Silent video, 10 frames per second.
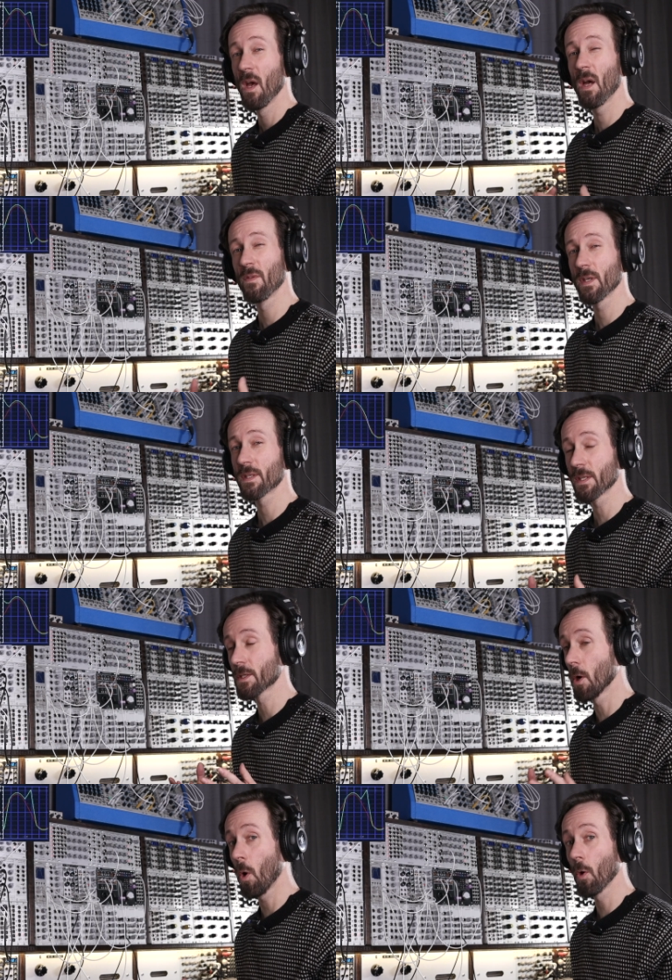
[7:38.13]
And this
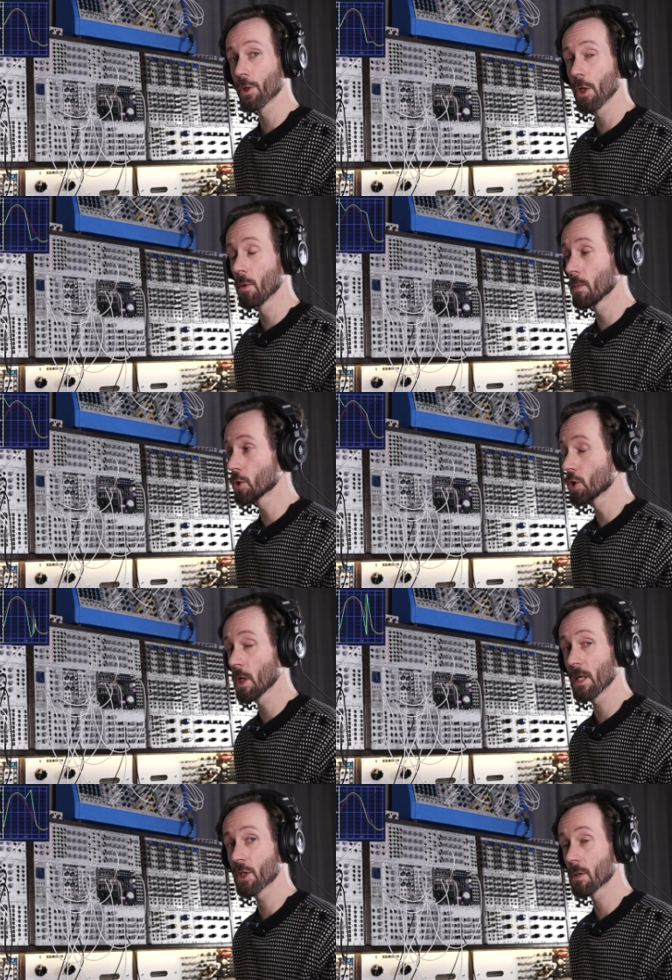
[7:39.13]
is audio
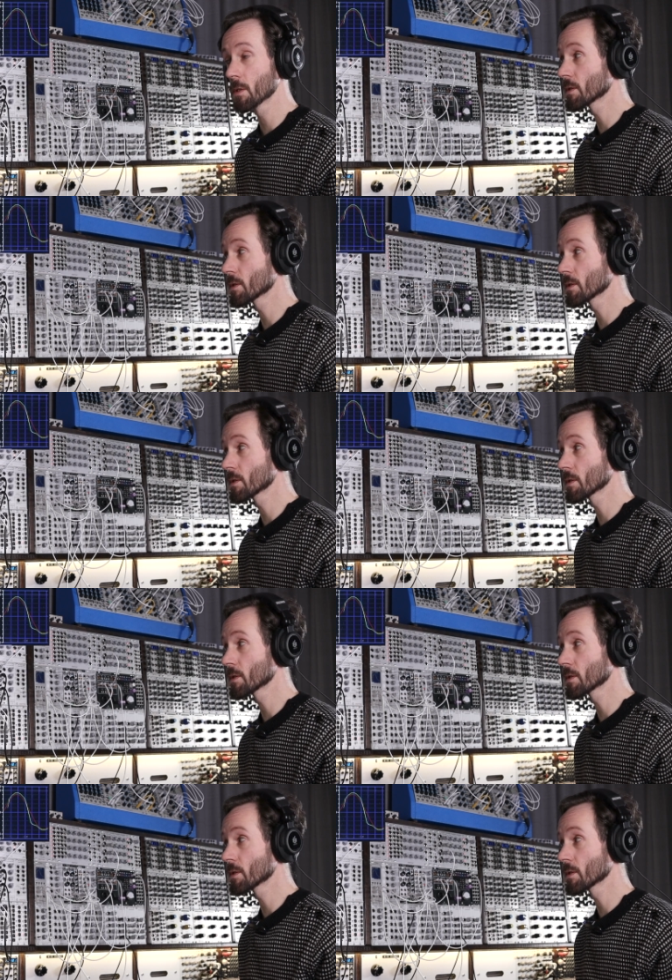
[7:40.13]
modulation,